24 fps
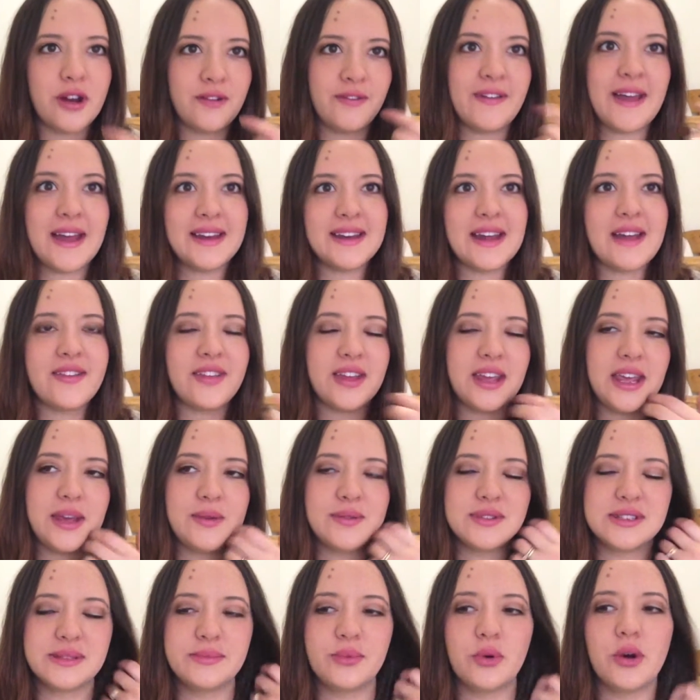found out that he
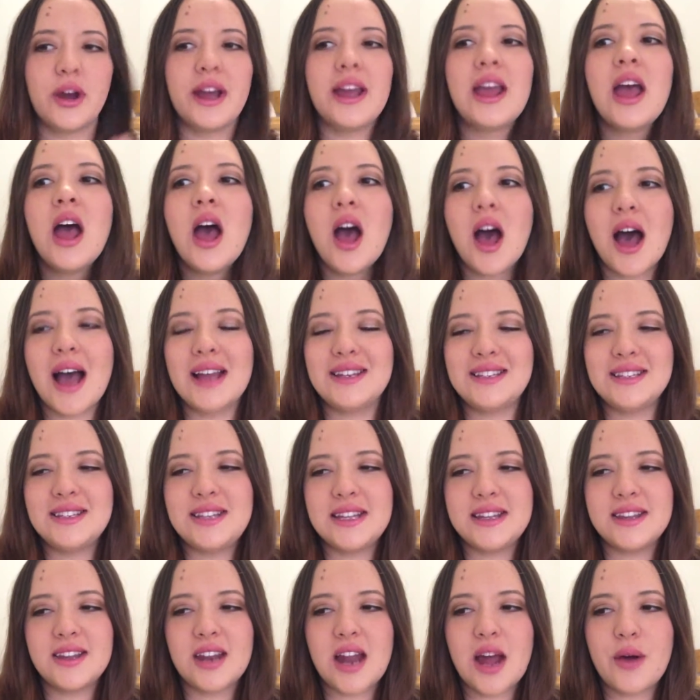was a boy, I did
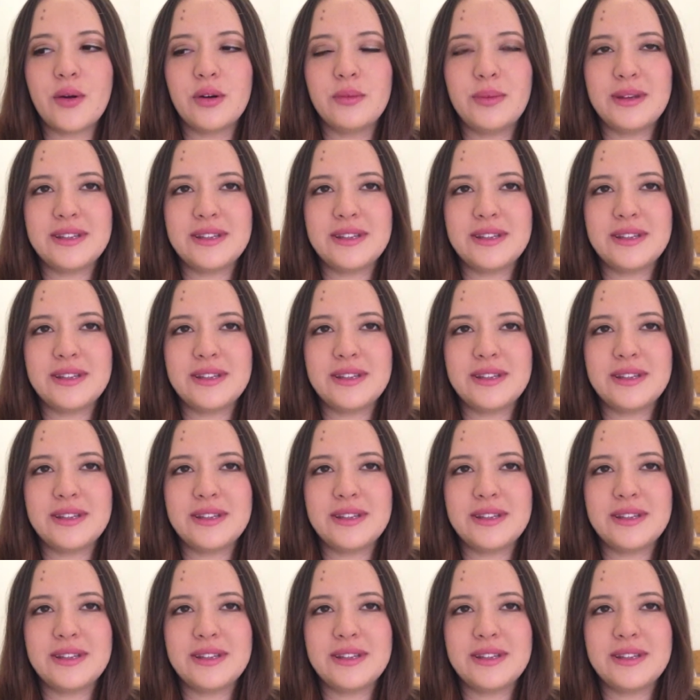think that I